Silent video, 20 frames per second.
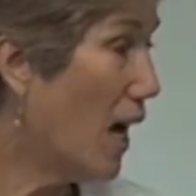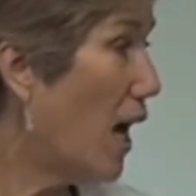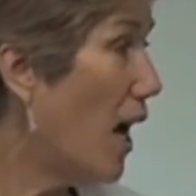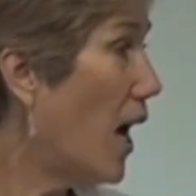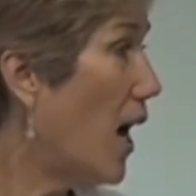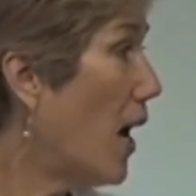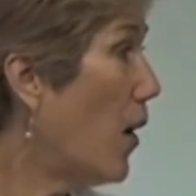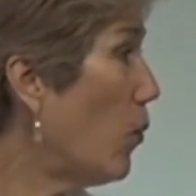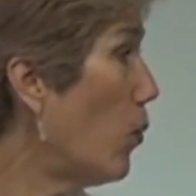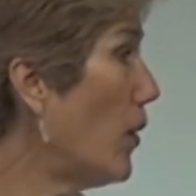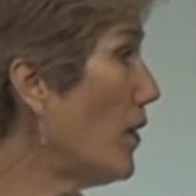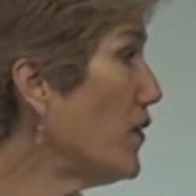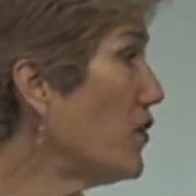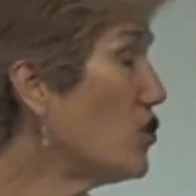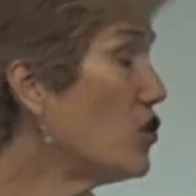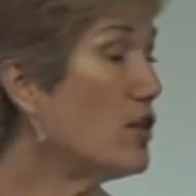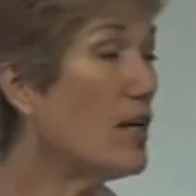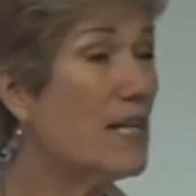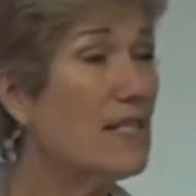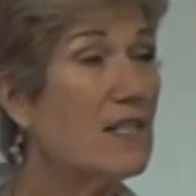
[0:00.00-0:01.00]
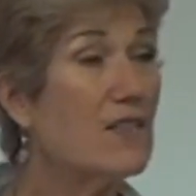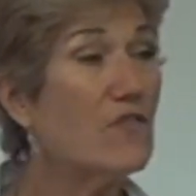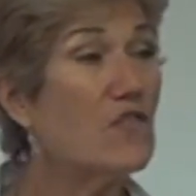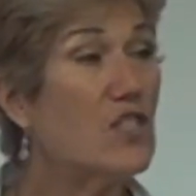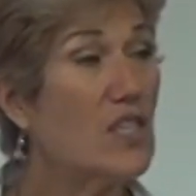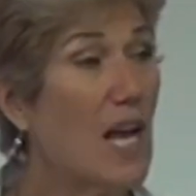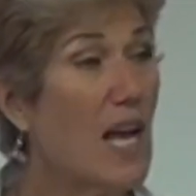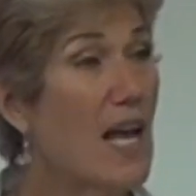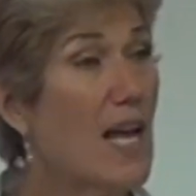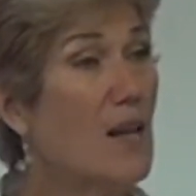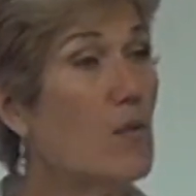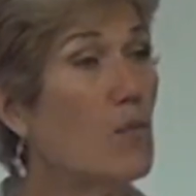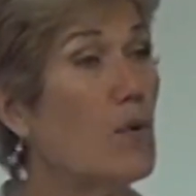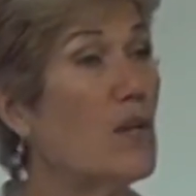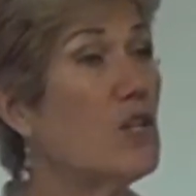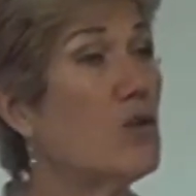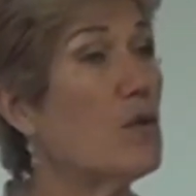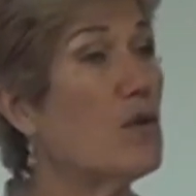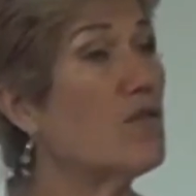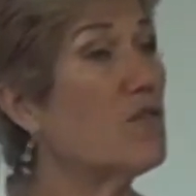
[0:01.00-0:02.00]
One that you guys have done
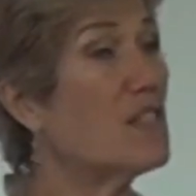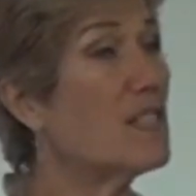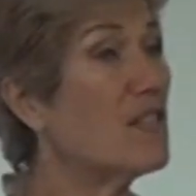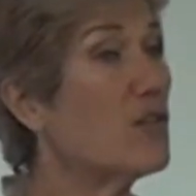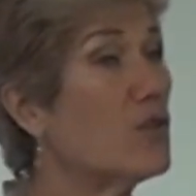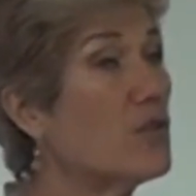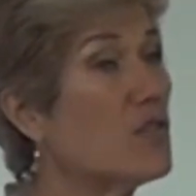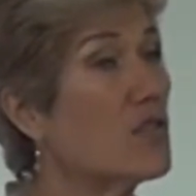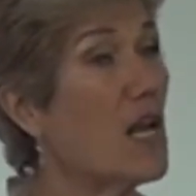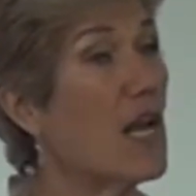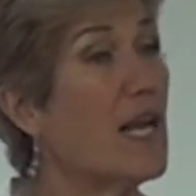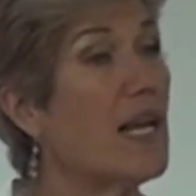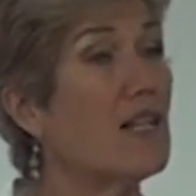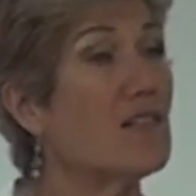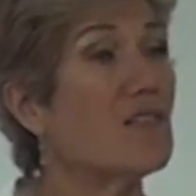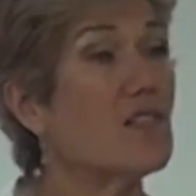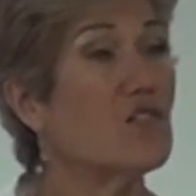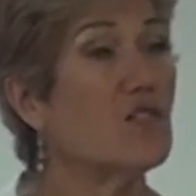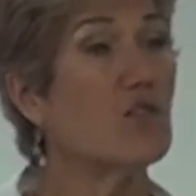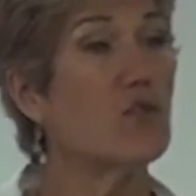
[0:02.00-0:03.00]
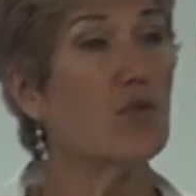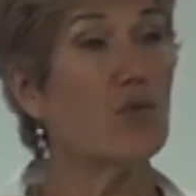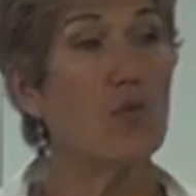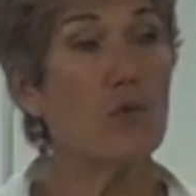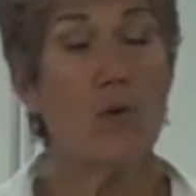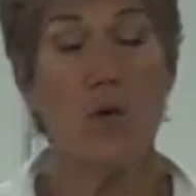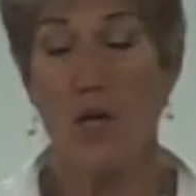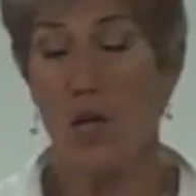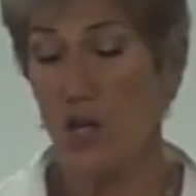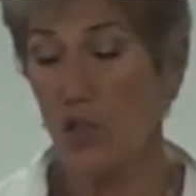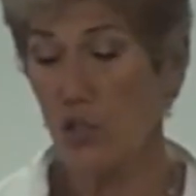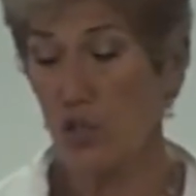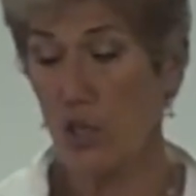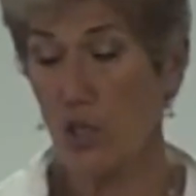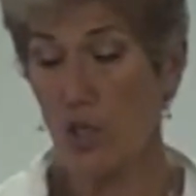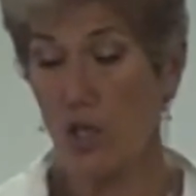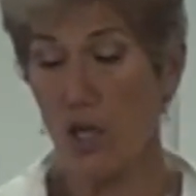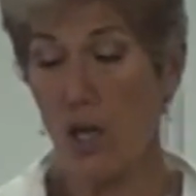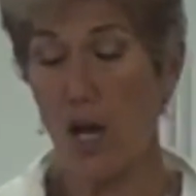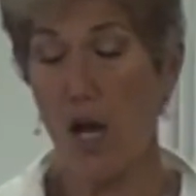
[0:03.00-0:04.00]
when you were in physical science is you
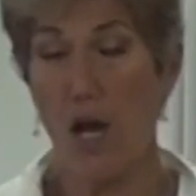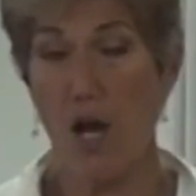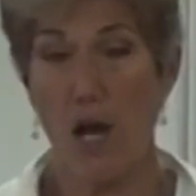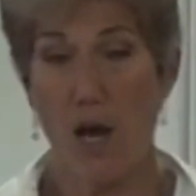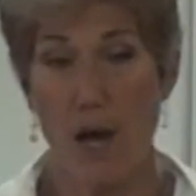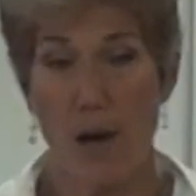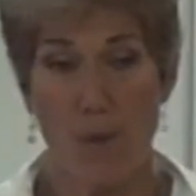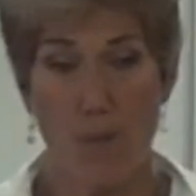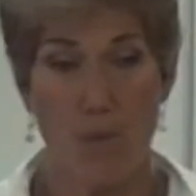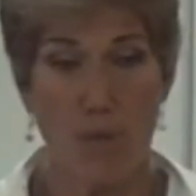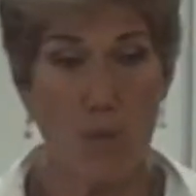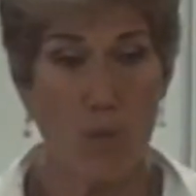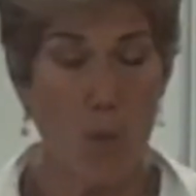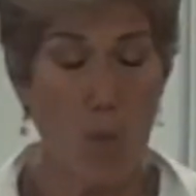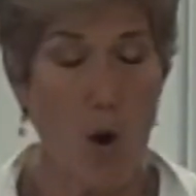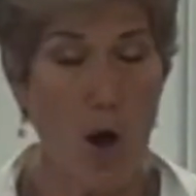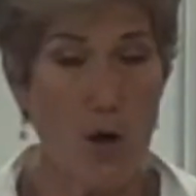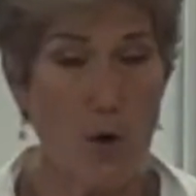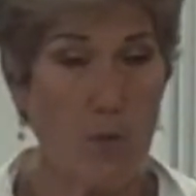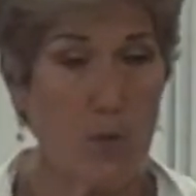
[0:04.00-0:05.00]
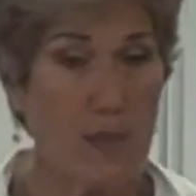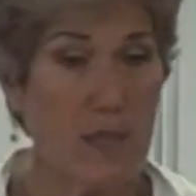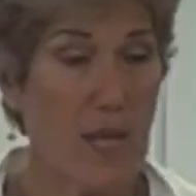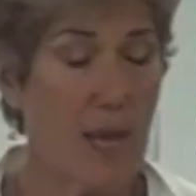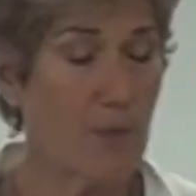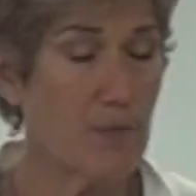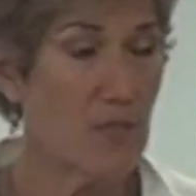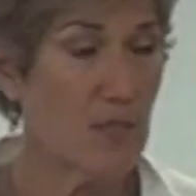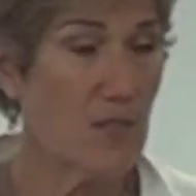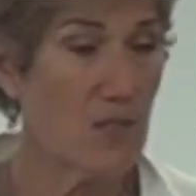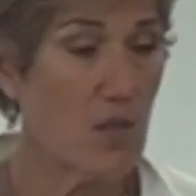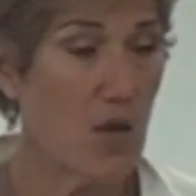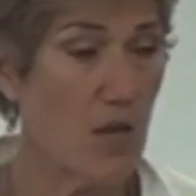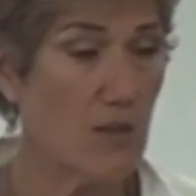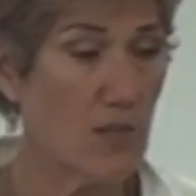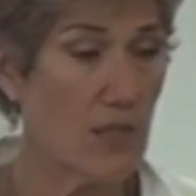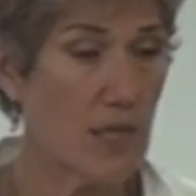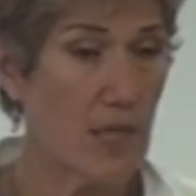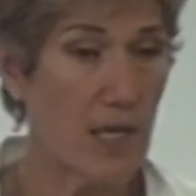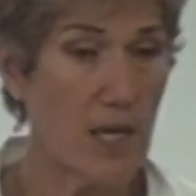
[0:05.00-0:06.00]
took water with Epsom
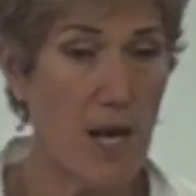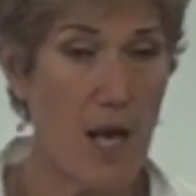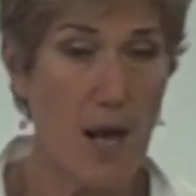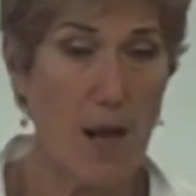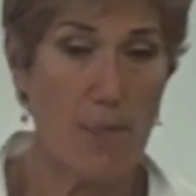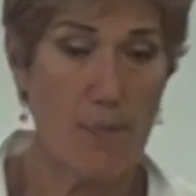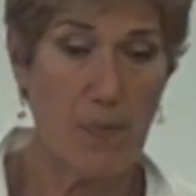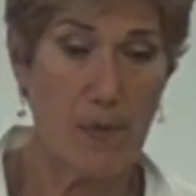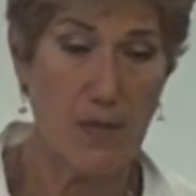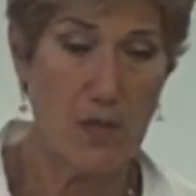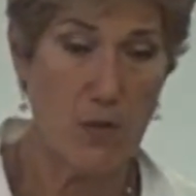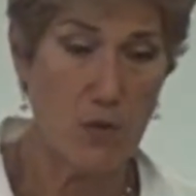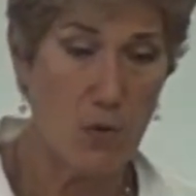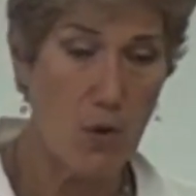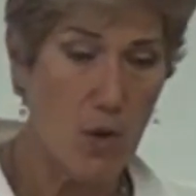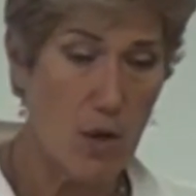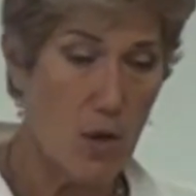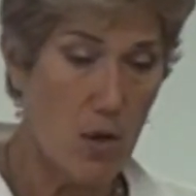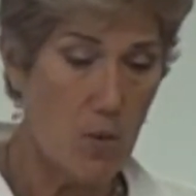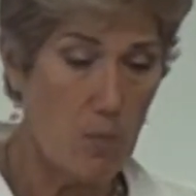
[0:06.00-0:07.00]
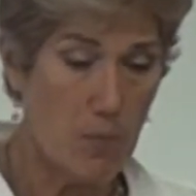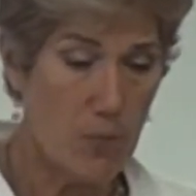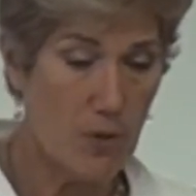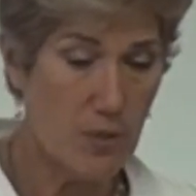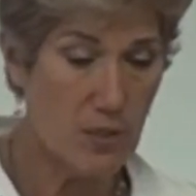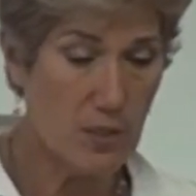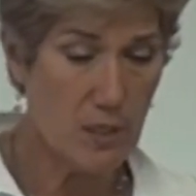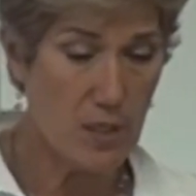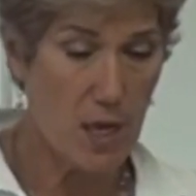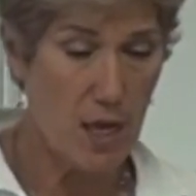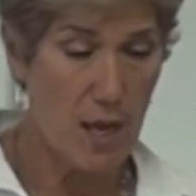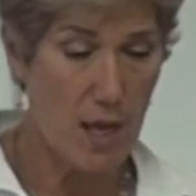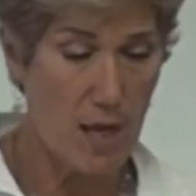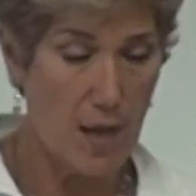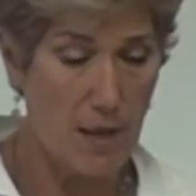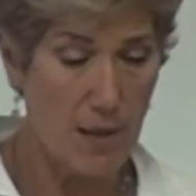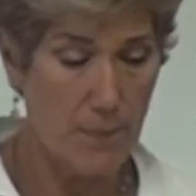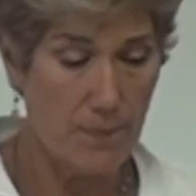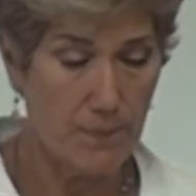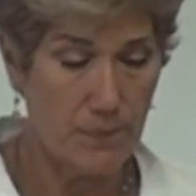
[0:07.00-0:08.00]
salts in a cup and you put
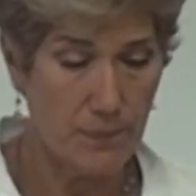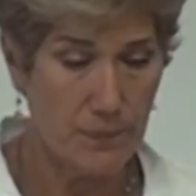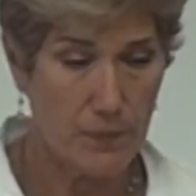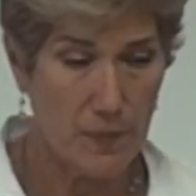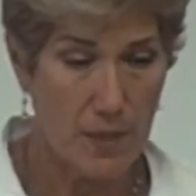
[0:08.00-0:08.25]
a